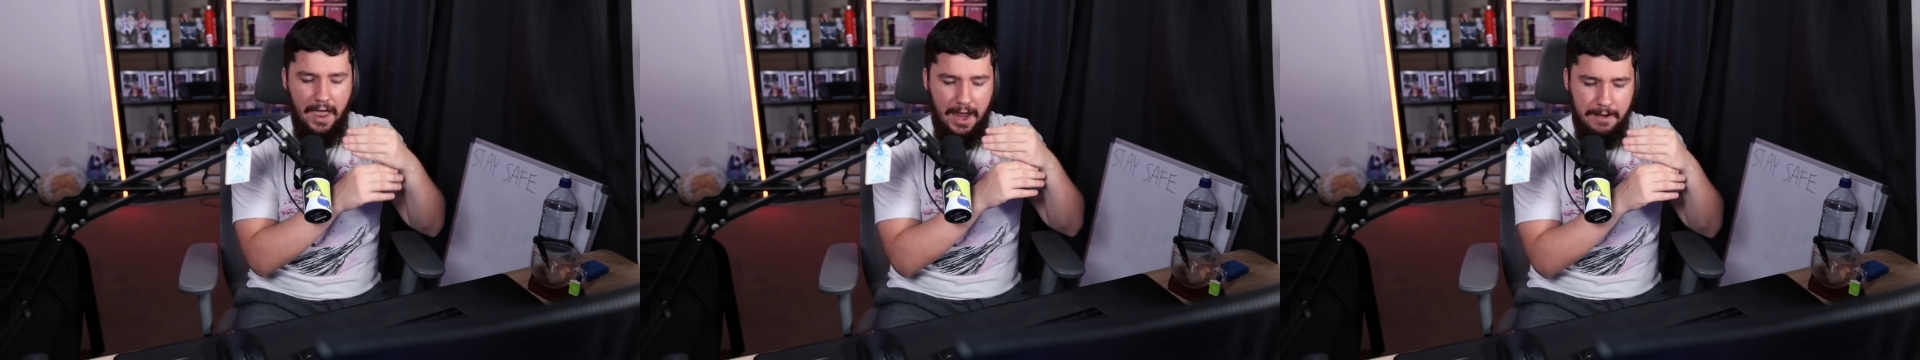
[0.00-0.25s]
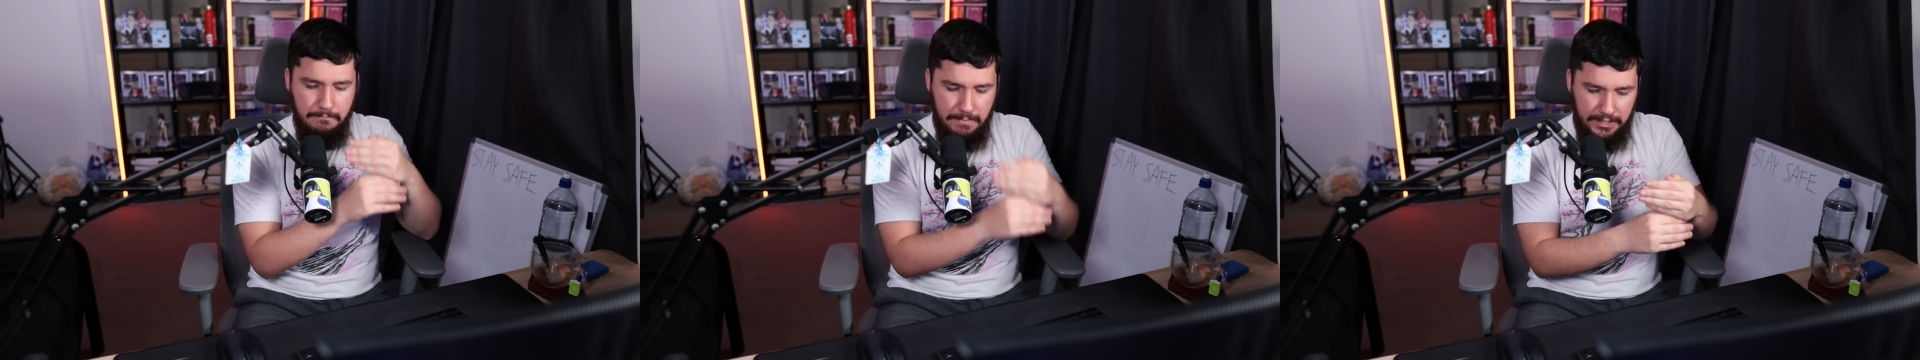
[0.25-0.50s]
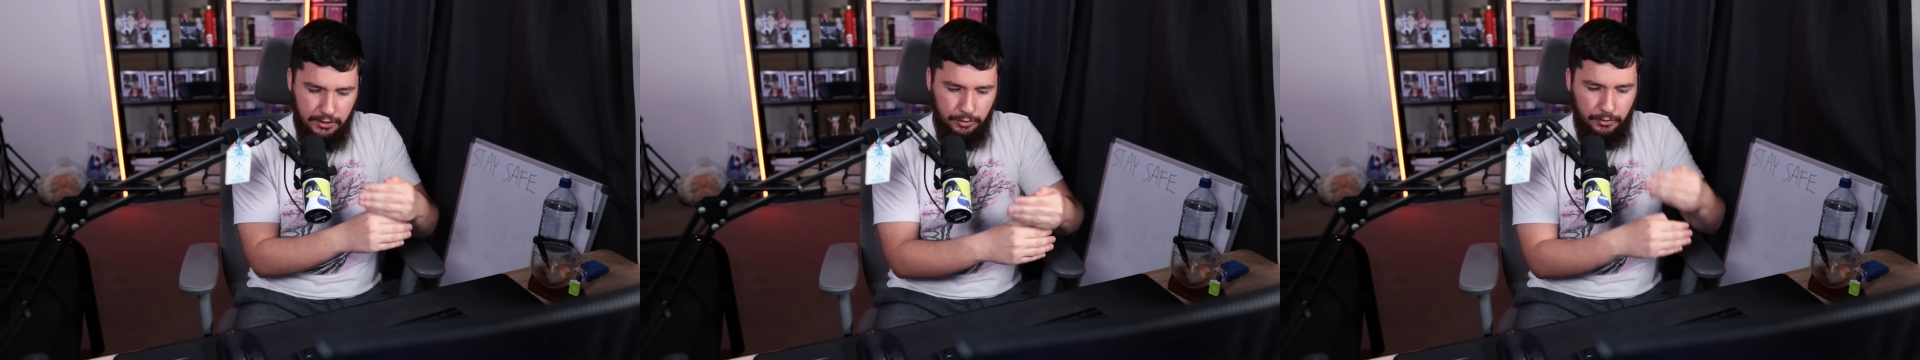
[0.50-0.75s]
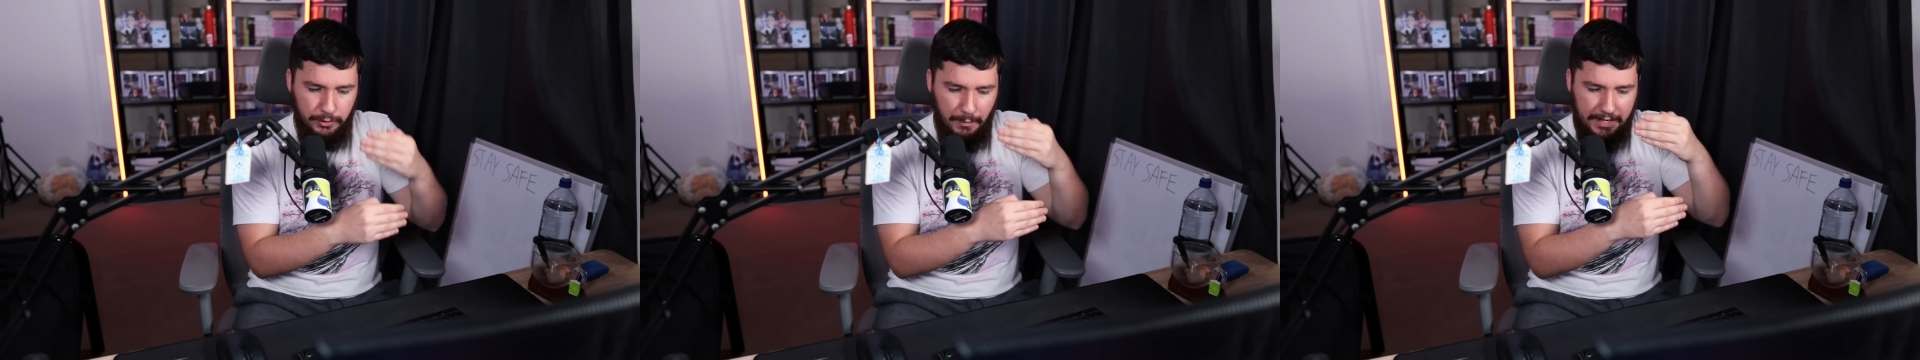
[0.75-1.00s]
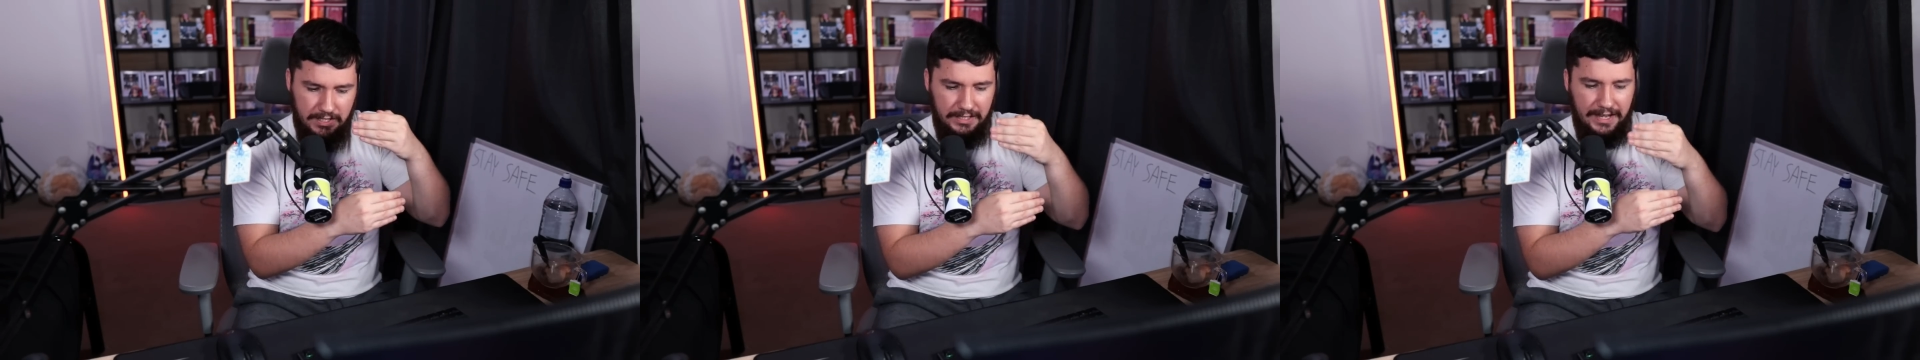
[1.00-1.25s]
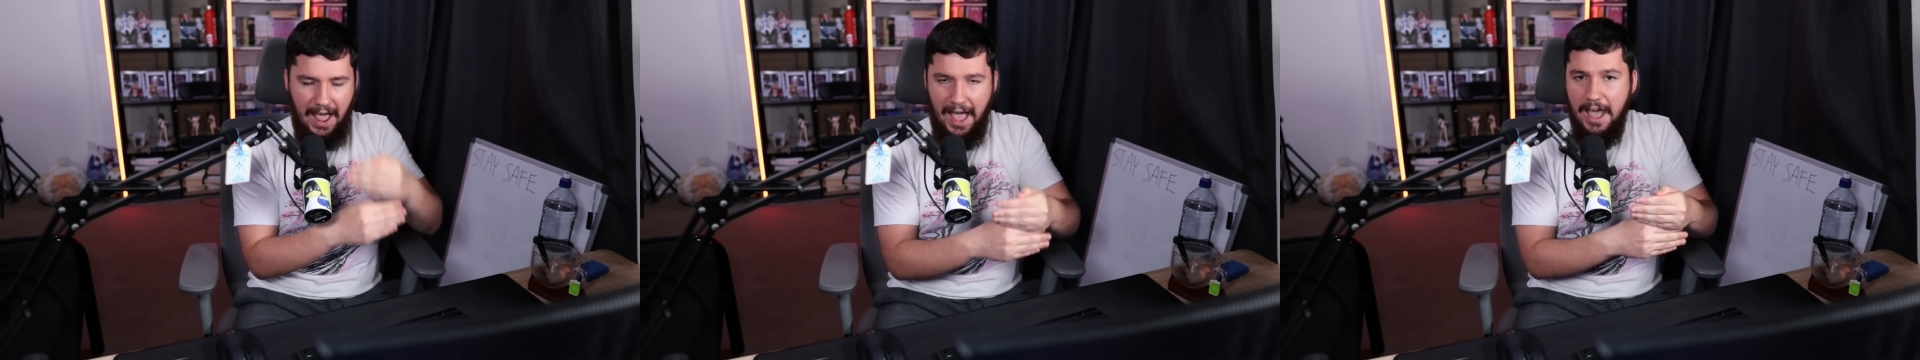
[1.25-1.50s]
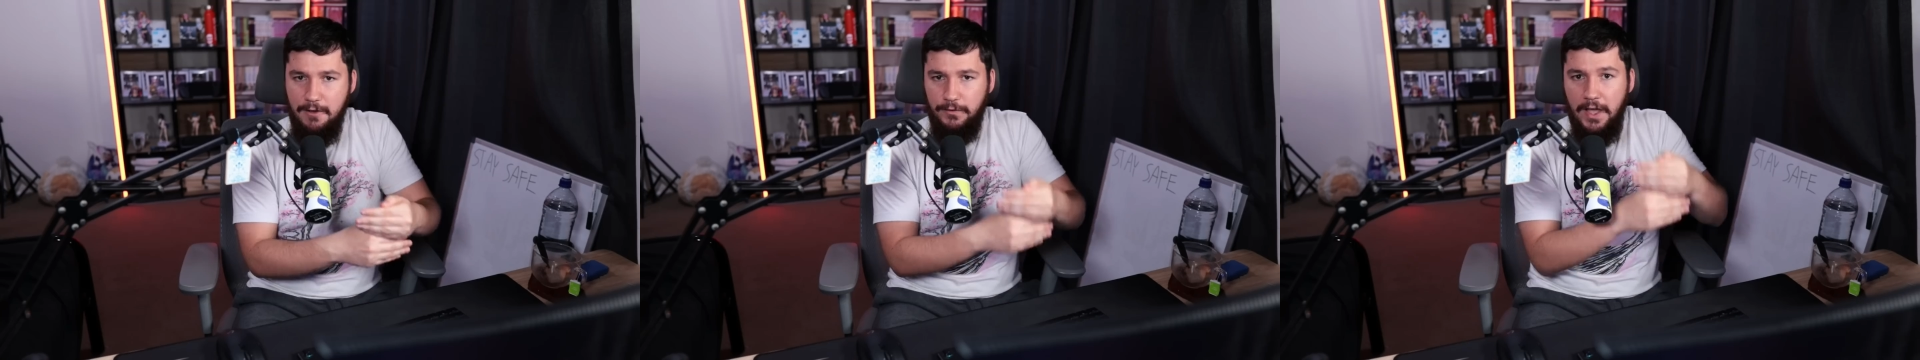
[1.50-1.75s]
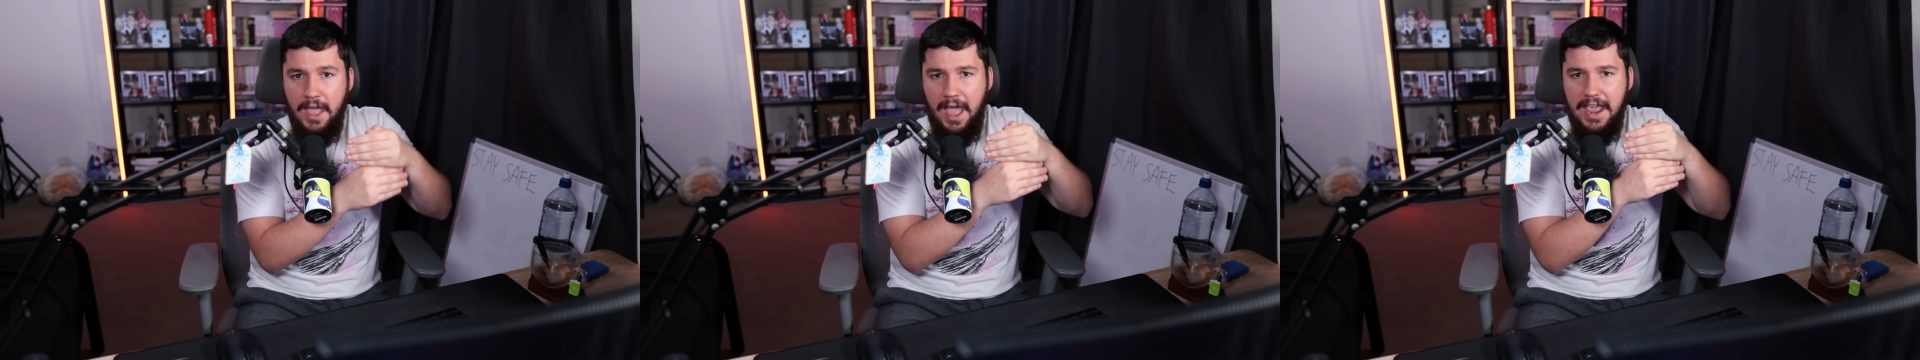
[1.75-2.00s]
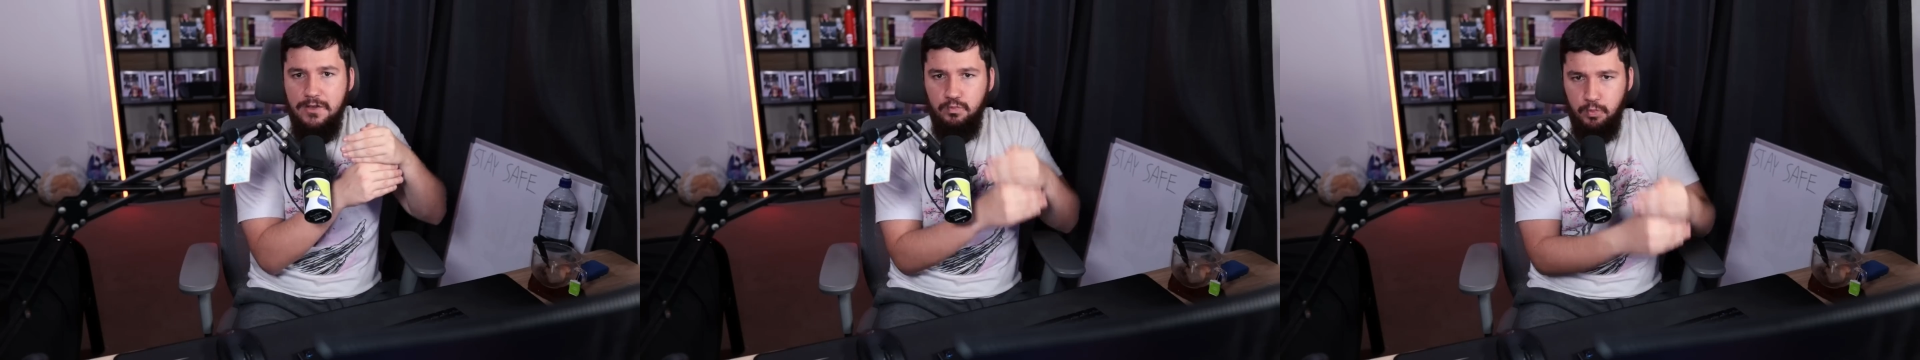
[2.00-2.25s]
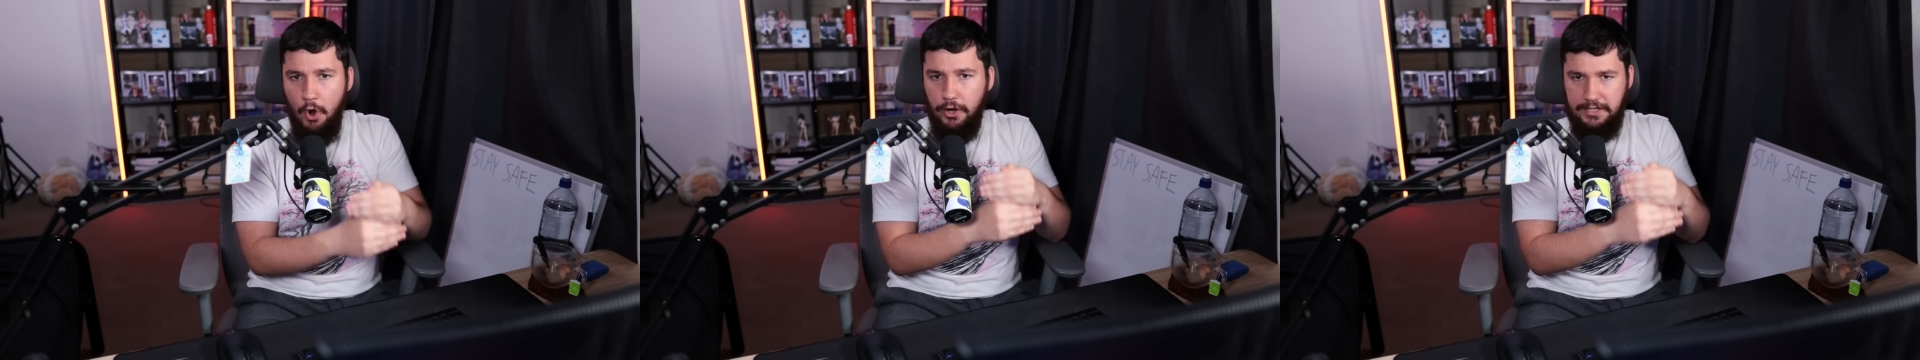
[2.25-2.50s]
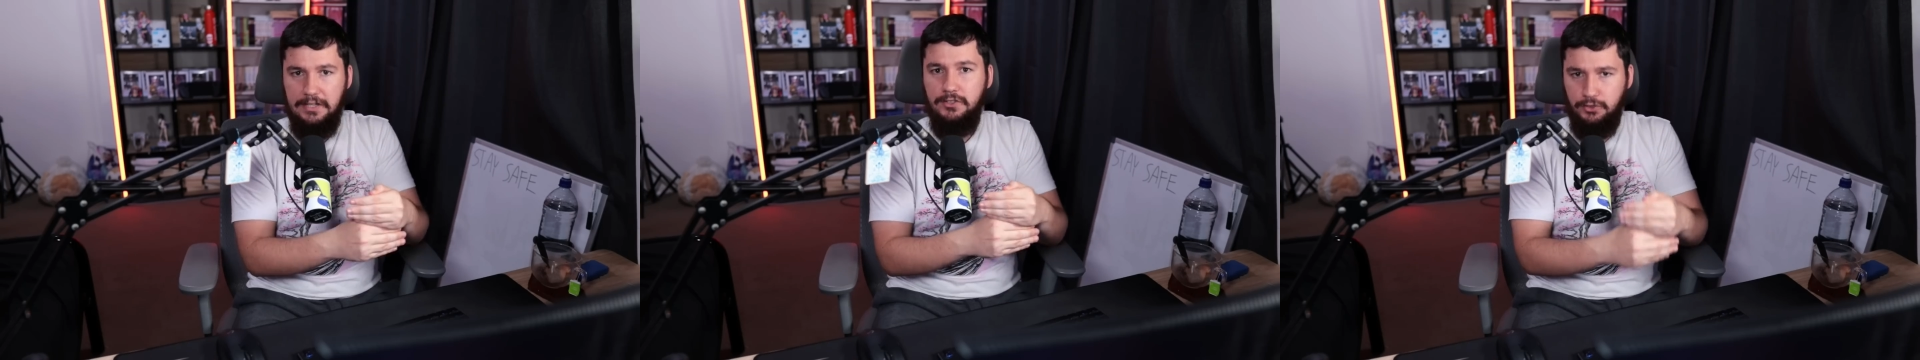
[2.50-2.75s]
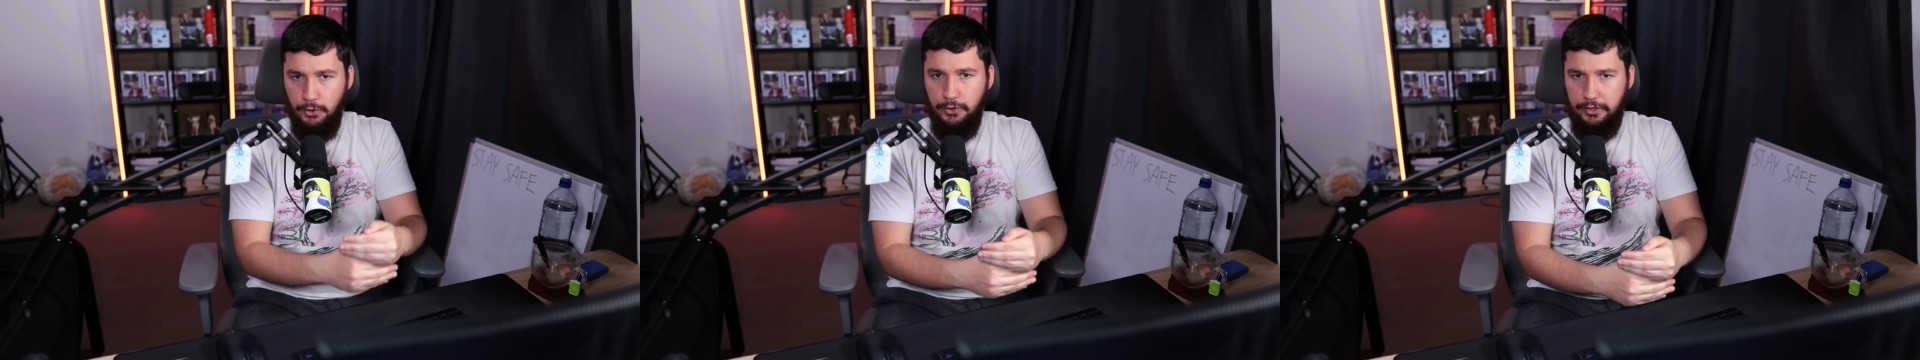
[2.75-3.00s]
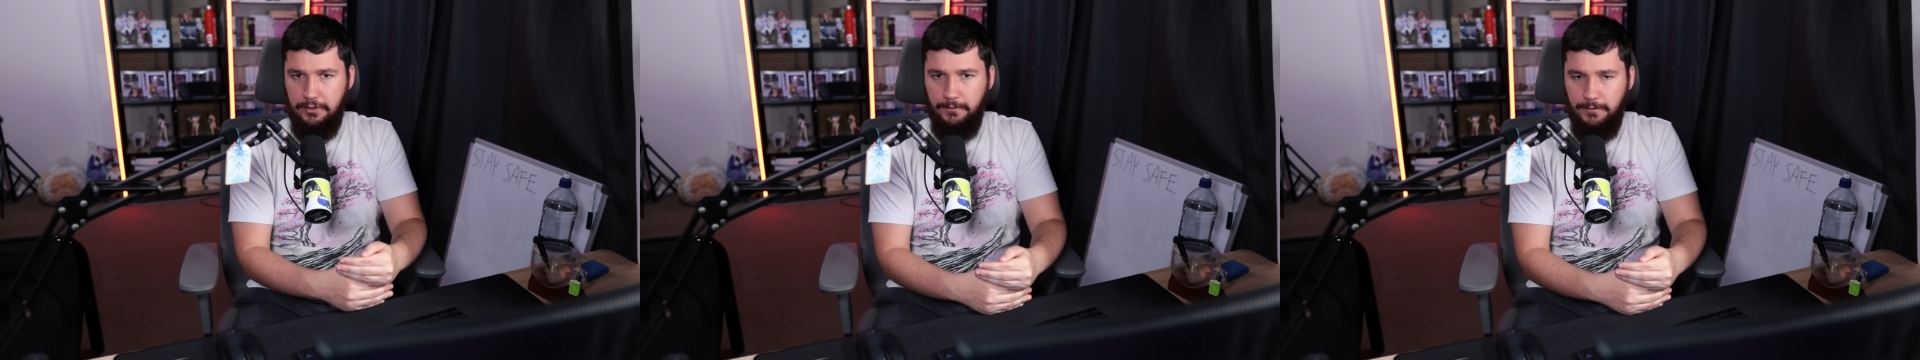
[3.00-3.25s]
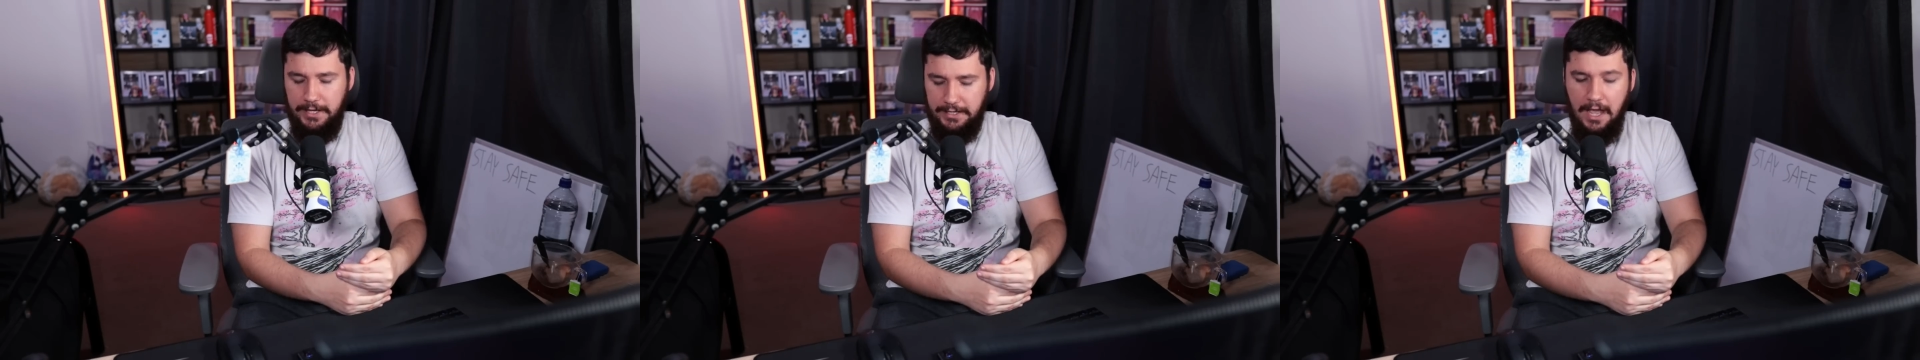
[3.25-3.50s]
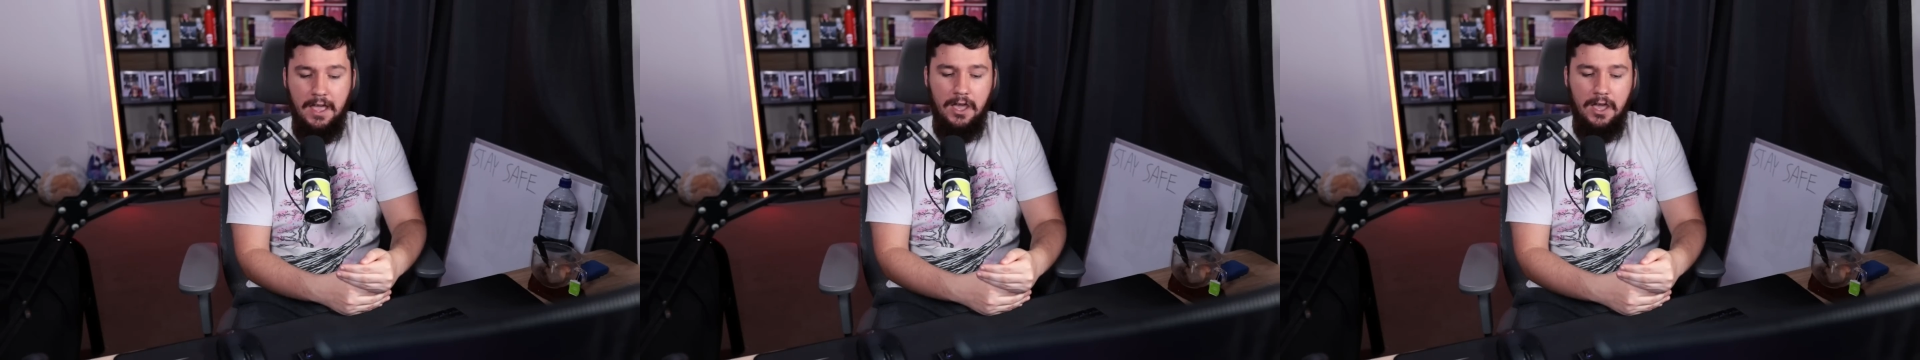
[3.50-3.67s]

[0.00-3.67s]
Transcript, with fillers: and make sure you actually have a working sudo config.